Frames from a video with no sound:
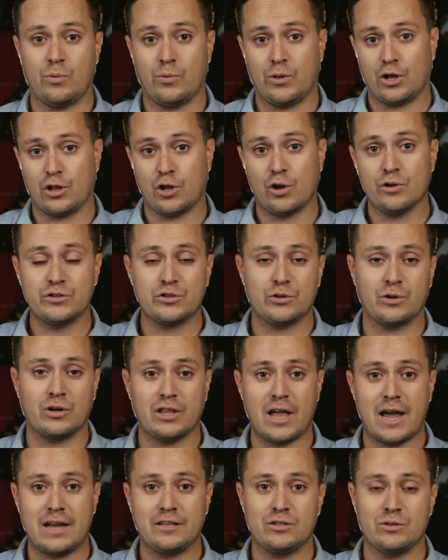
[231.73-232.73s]
the closer a
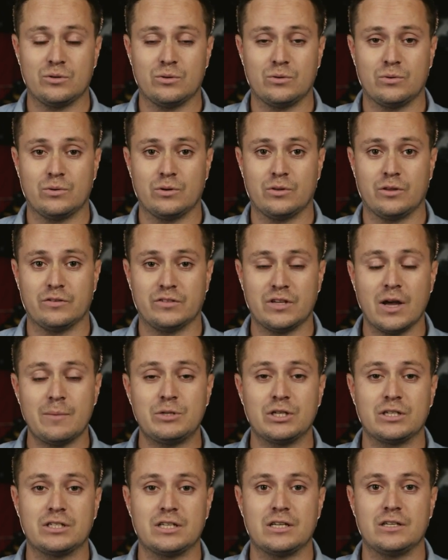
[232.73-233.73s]
light to the
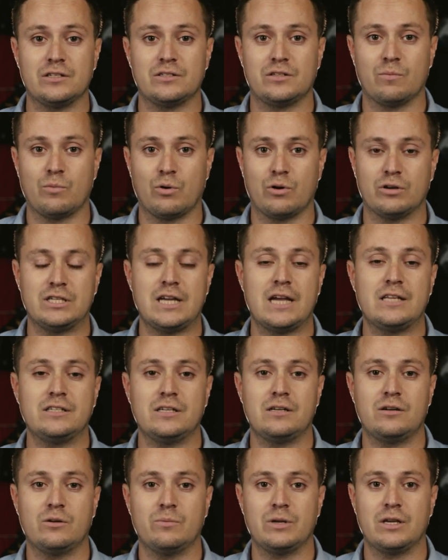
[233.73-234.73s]
subject is, the more intense
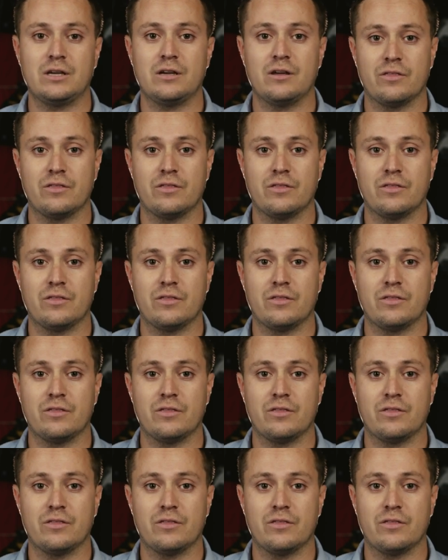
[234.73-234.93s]
it'll be.